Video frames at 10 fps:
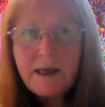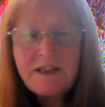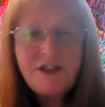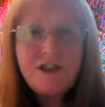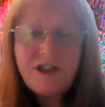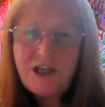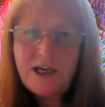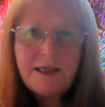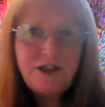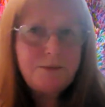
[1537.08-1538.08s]
it just
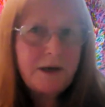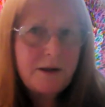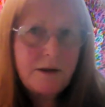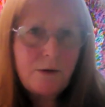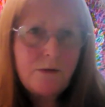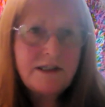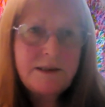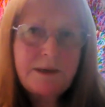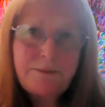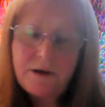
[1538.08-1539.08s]
changed my
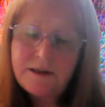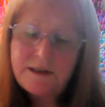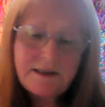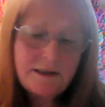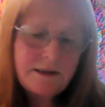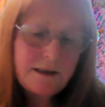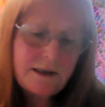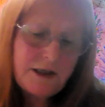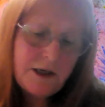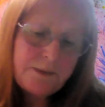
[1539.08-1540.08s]
thoughts, my process, and
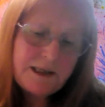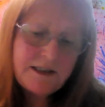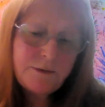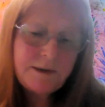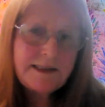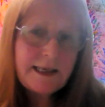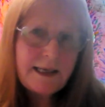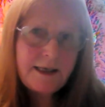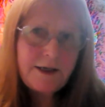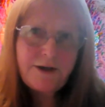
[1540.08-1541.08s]
you know, bless Louise
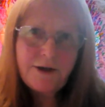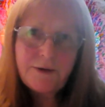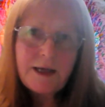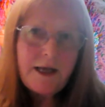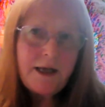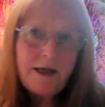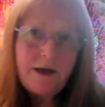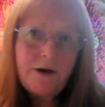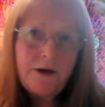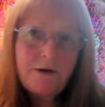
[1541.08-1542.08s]
Hay, you know,
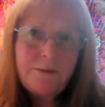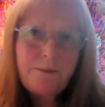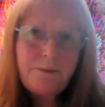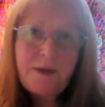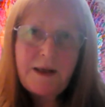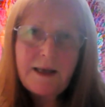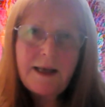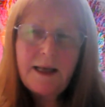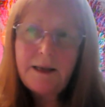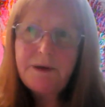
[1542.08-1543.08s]
and her
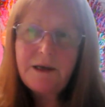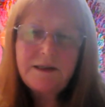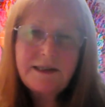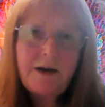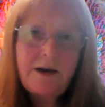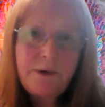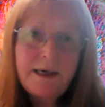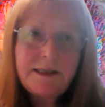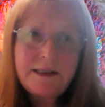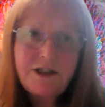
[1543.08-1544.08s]
thinking, because that
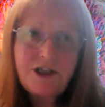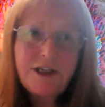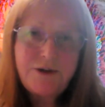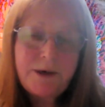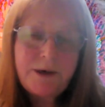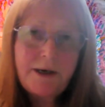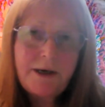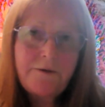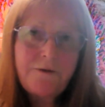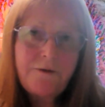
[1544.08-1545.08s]
really did change my
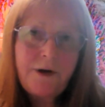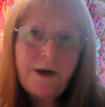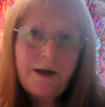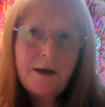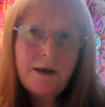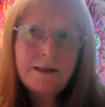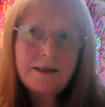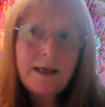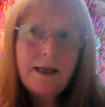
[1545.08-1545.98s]
life. And,